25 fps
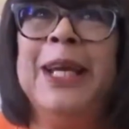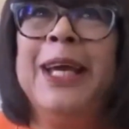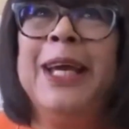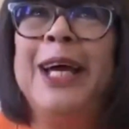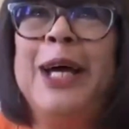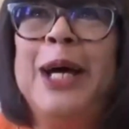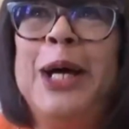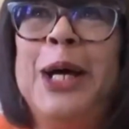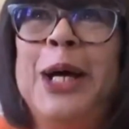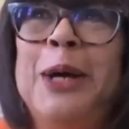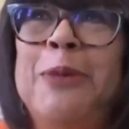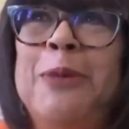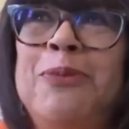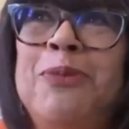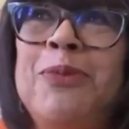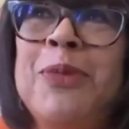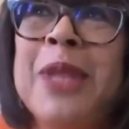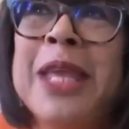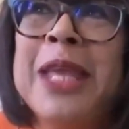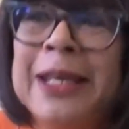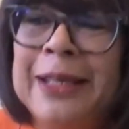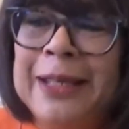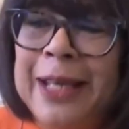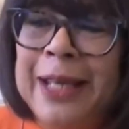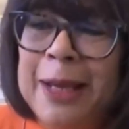
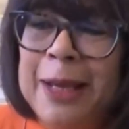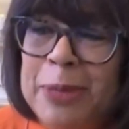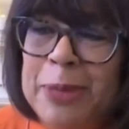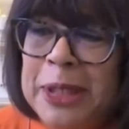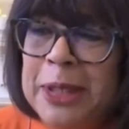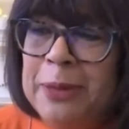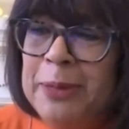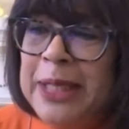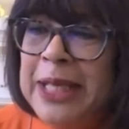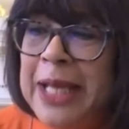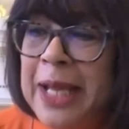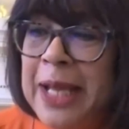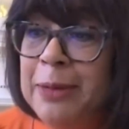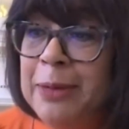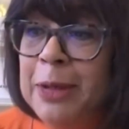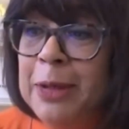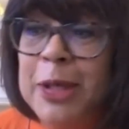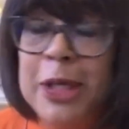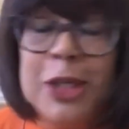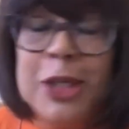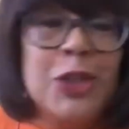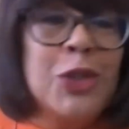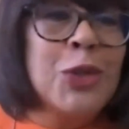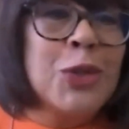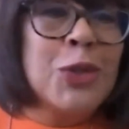Yeah, but I became
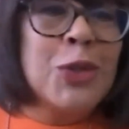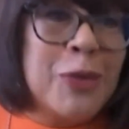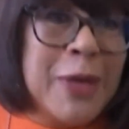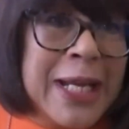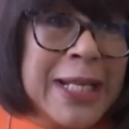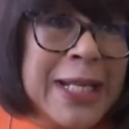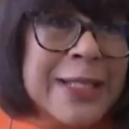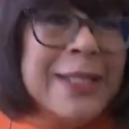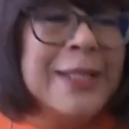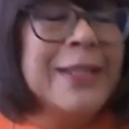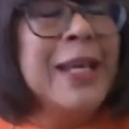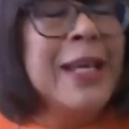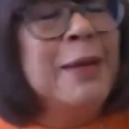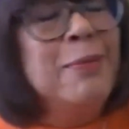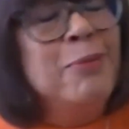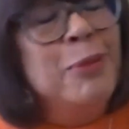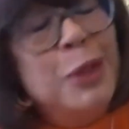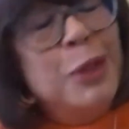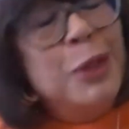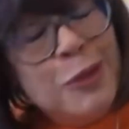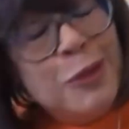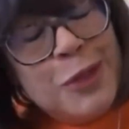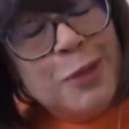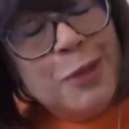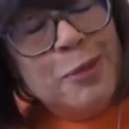commercial director, then
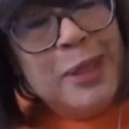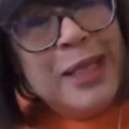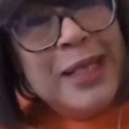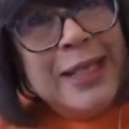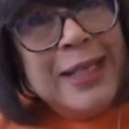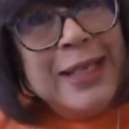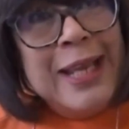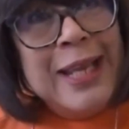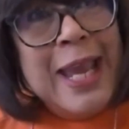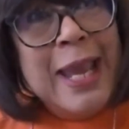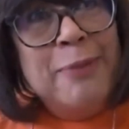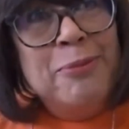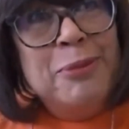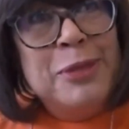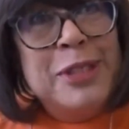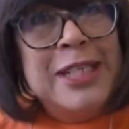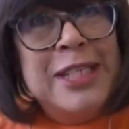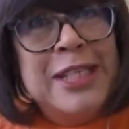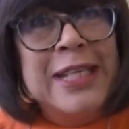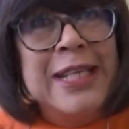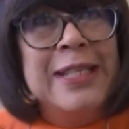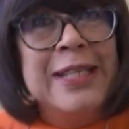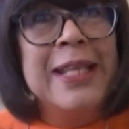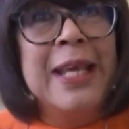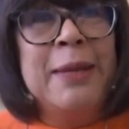moved to be
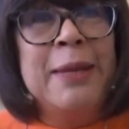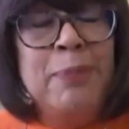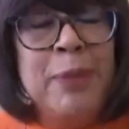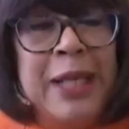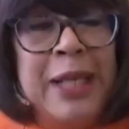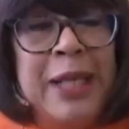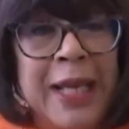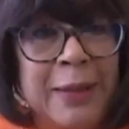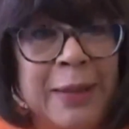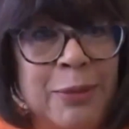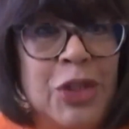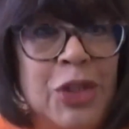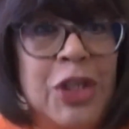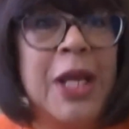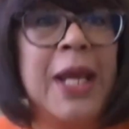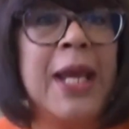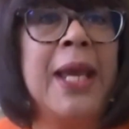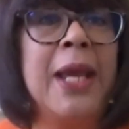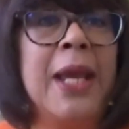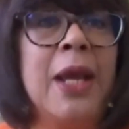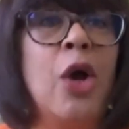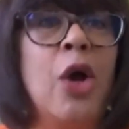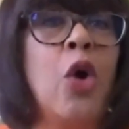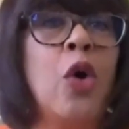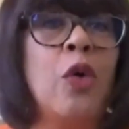MD, then became
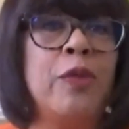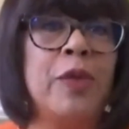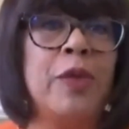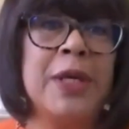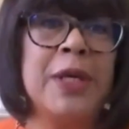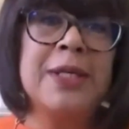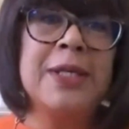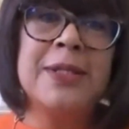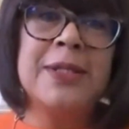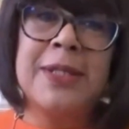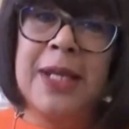chair of